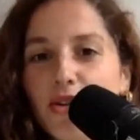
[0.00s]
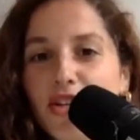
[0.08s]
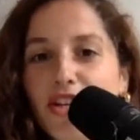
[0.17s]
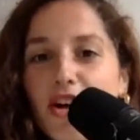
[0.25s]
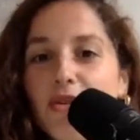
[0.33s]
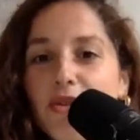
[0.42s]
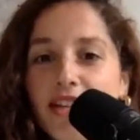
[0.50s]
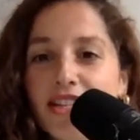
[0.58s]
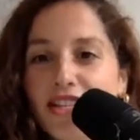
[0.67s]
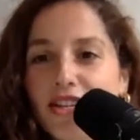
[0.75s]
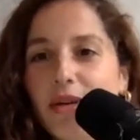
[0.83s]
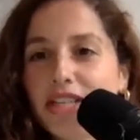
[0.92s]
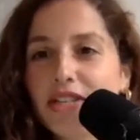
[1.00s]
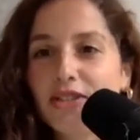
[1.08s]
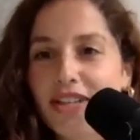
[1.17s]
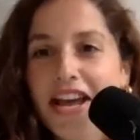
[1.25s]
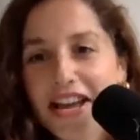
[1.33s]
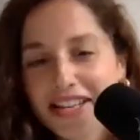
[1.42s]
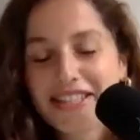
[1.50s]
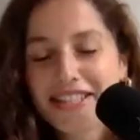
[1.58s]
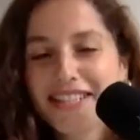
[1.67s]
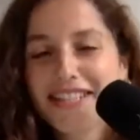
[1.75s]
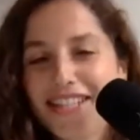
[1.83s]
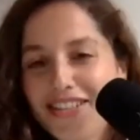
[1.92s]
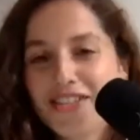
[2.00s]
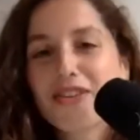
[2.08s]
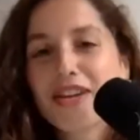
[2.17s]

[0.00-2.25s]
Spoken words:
don't, there's no internet. You